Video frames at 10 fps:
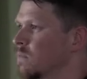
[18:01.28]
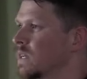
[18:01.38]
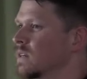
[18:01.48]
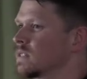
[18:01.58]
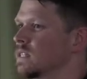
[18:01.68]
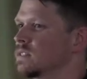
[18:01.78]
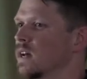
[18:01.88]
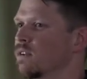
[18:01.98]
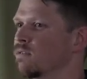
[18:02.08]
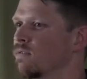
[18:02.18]
because he's
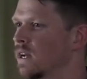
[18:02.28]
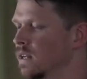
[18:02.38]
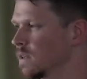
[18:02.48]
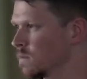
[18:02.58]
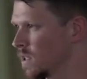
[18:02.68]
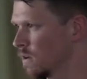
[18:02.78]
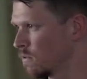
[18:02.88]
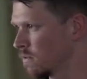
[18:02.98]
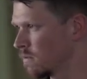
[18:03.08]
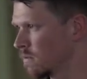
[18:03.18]
not fighting
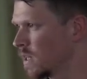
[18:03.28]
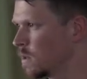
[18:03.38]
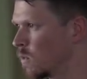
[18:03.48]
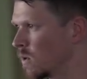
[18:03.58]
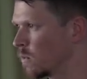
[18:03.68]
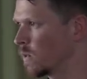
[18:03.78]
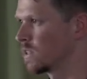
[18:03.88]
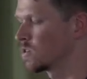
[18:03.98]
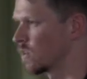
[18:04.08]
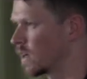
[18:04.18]
himself anymore. When
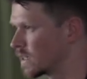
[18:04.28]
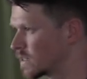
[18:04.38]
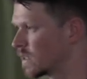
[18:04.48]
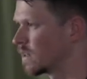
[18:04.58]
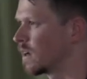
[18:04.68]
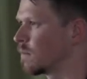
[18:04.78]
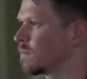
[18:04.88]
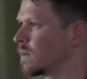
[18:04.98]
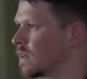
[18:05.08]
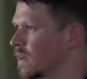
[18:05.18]
he's trying to stand
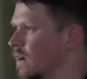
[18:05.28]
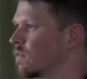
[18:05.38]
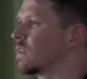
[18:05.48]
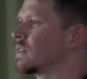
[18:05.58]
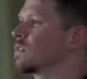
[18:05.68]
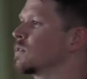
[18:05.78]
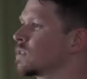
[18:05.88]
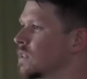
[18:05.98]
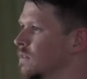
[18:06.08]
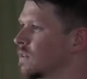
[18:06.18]
up, everything's
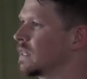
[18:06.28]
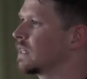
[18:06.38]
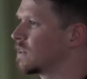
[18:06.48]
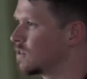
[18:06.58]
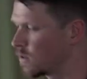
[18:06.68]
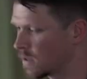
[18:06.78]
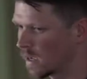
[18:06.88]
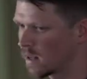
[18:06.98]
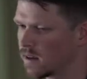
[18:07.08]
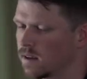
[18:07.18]
loose enough that he can do
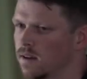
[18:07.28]
that,